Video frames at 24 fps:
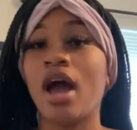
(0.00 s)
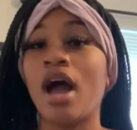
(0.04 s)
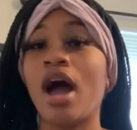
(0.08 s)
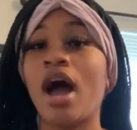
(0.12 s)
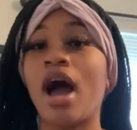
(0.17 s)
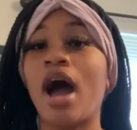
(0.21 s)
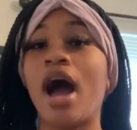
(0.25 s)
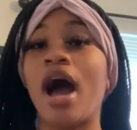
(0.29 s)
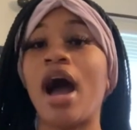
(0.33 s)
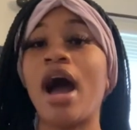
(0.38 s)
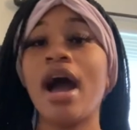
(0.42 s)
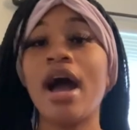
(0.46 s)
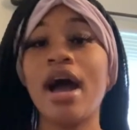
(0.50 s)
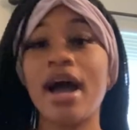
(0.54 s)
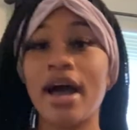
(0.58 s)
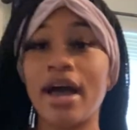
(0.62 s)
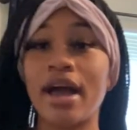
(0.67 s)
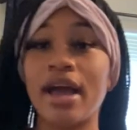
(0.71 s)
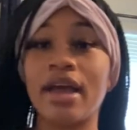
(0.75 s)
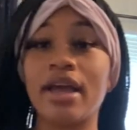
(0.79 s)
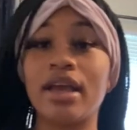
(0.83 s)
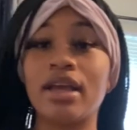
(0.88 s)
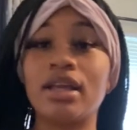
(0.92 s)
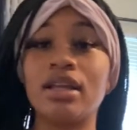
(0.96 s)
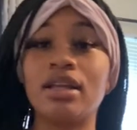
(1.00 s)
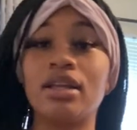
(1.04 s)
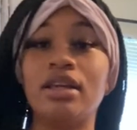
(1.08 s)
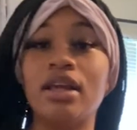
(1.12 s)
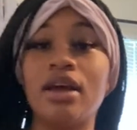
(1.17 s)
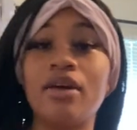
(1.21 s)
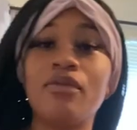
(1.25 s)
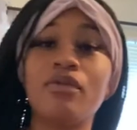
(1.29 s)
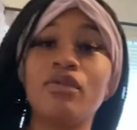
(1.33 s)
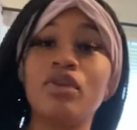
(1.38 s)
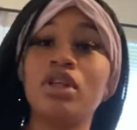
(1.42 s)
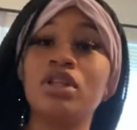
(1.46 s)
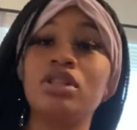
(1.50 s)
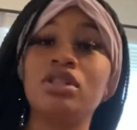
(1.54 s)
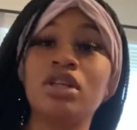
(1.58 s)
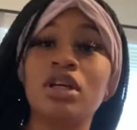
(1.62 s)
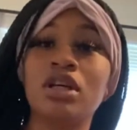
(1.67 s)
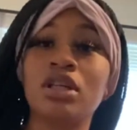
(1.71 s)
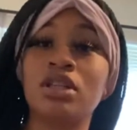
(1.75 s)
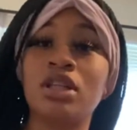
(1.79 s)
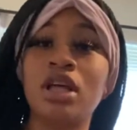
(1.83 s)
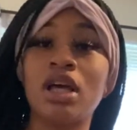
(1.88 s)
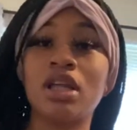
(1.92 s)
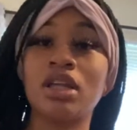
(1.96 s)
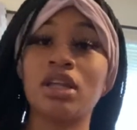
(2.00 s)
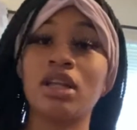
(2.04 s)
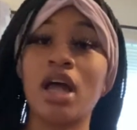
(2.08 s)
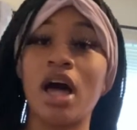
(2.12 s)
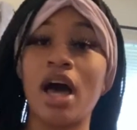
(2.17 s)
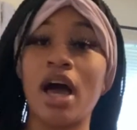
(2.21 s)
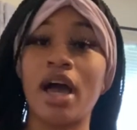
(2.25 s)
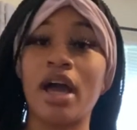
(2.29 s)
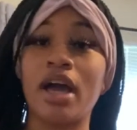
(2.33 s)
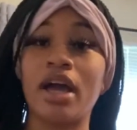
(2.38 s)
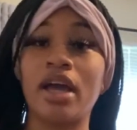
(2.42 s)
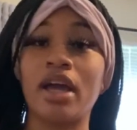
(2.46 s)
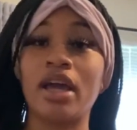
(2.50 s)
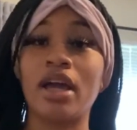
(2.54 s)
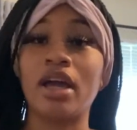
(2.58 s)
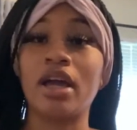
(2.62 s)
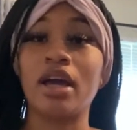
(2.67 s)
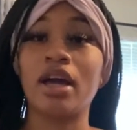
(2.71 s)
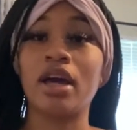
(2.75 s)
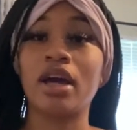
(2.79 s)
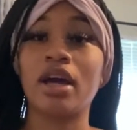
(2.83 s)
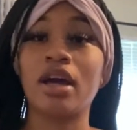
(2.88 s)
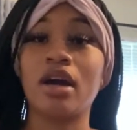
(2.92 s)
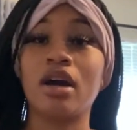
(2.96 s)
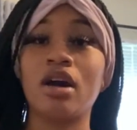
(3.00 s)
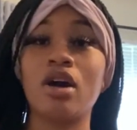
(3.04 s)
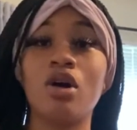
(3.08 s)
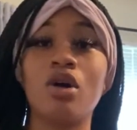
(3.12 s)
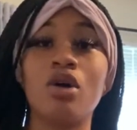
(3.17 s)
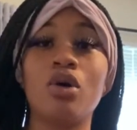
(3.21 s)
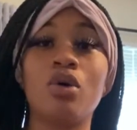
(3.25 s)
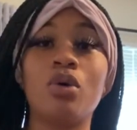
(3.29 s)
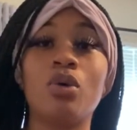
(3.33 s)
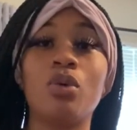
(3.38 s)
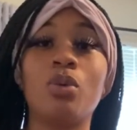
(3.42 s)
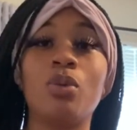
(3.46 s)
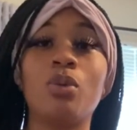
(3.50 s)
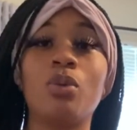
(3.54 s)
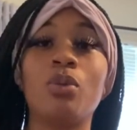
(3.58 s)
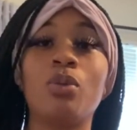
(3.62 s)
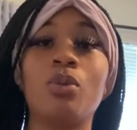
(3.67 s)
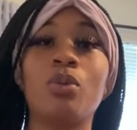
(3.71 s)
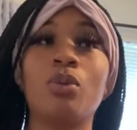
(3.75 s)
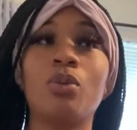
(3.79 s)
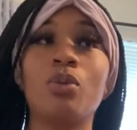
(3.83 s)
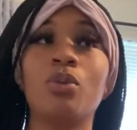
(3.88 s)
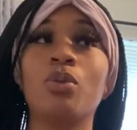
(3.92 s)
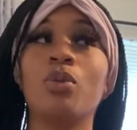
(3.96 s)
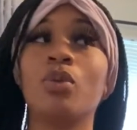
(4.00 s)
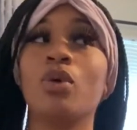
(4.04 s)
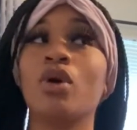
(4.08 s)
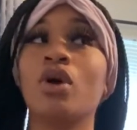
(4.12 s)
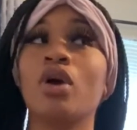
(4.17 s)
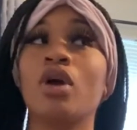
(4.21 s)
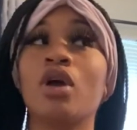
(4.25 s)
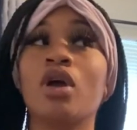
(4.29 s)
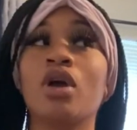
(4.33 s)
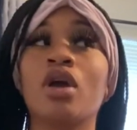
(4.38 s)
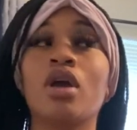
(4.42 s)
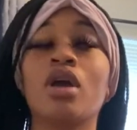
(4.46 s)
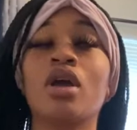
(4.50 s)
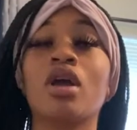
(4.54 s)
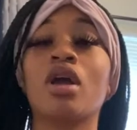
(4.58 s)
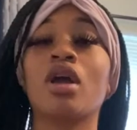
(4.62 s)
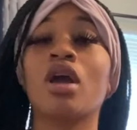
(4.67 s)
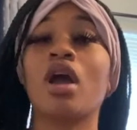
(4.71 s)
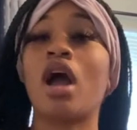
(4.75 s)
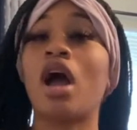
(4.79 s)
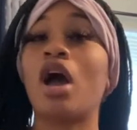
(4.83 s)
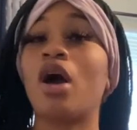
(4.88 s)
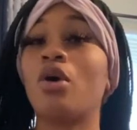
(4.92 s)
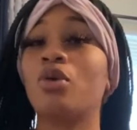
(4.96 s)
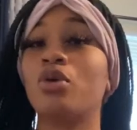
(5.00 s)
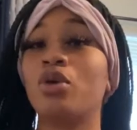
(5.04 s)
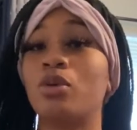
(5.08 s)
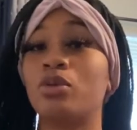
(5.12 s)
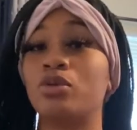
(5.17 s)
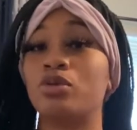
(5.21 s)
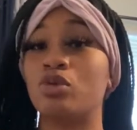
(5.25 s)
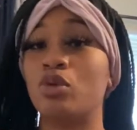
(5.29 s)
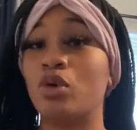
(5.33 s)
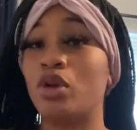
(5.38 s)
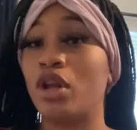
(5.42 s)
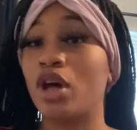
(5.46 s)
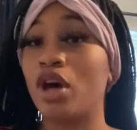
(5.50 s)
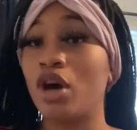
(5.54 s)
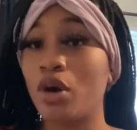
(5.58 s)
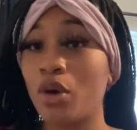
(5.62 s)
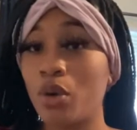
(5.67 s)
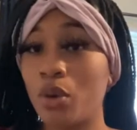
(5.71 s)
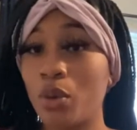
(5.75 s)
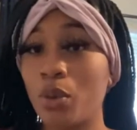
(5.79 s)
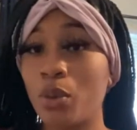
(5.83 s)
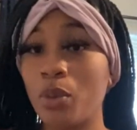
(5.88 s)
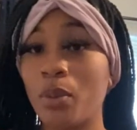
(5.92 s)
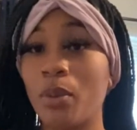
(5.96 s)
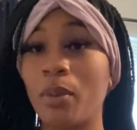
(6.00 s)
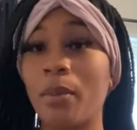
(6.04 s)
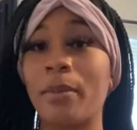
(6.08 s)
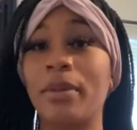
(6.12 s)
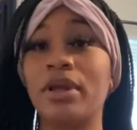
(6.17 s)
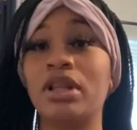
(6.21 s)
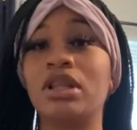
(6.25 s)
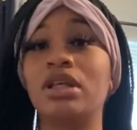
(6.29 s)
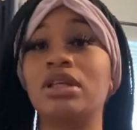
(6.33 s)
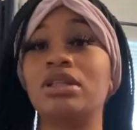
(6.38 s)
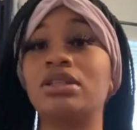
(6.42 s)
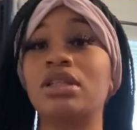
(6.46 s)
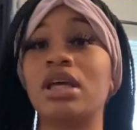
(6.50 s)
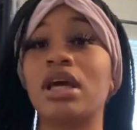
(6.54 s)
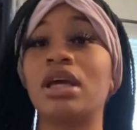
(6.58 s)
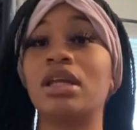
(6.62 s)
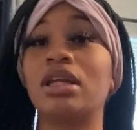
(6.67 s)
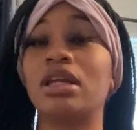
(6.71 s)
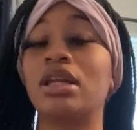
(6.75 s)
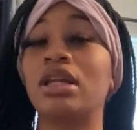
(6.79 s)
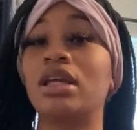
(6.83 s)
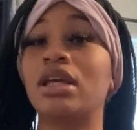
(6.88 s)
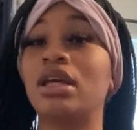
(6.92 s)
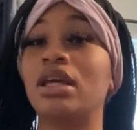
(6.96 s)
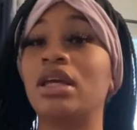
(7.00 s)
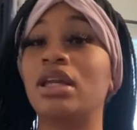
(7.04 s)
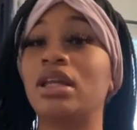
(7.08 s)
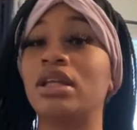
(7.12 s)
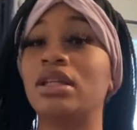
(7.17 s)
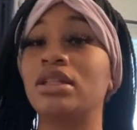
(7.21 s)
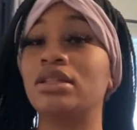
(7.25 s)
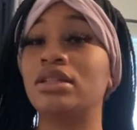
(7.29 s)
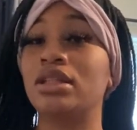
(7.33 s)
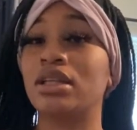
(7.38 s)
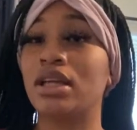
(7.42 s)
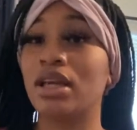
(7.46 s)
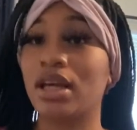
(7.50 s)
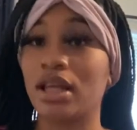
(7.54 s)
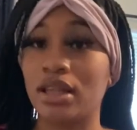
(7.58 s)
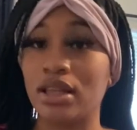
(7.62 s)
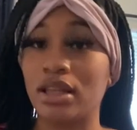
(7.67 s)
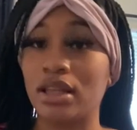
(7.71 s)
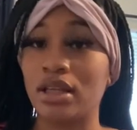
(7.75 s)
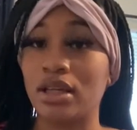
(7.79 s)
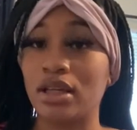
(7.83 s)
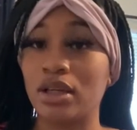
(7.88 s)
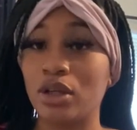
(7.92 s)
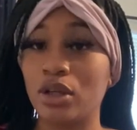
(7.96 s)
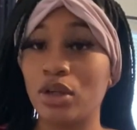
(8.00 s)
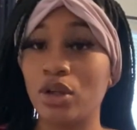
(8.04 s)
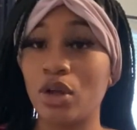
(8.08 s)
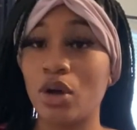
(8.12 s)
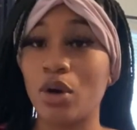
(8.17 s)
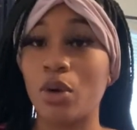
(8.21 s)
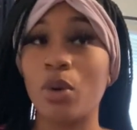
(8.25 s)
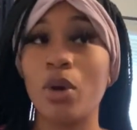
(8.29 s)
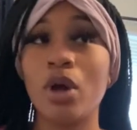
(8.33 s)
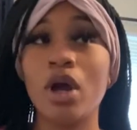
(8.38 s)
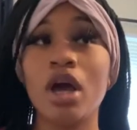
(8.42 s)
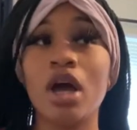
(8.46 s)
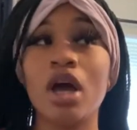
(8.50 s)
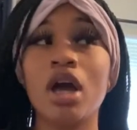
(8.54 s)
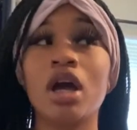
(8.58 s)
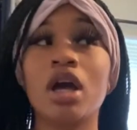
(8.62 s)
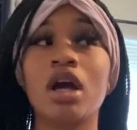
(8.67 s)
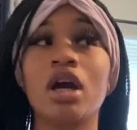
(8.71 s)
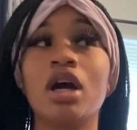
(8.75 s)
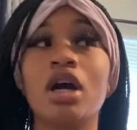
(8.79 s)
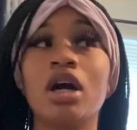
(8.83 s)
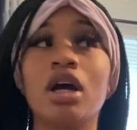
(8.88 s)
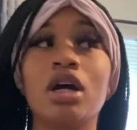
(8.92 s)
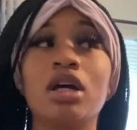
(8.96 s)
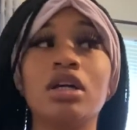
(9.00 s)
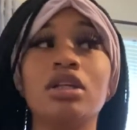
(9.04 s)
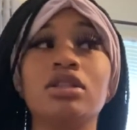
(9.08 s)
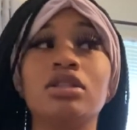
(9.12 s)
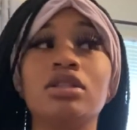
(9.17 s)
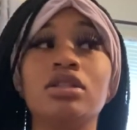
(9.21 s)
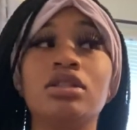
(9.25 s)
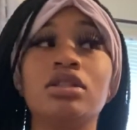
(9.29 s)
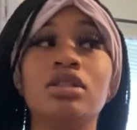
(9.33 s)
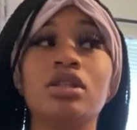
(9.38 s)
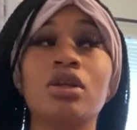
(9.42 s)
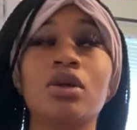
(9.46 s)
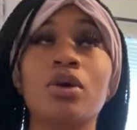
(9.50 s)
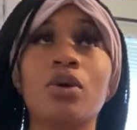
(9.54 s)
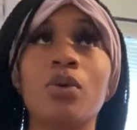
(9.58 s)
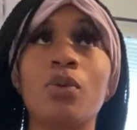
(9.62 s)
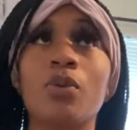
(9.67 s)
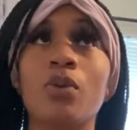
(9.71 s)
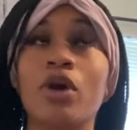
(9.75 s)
I definitely took that like, oh, I don't know what's going on, but this thing need to get it together, you know, because when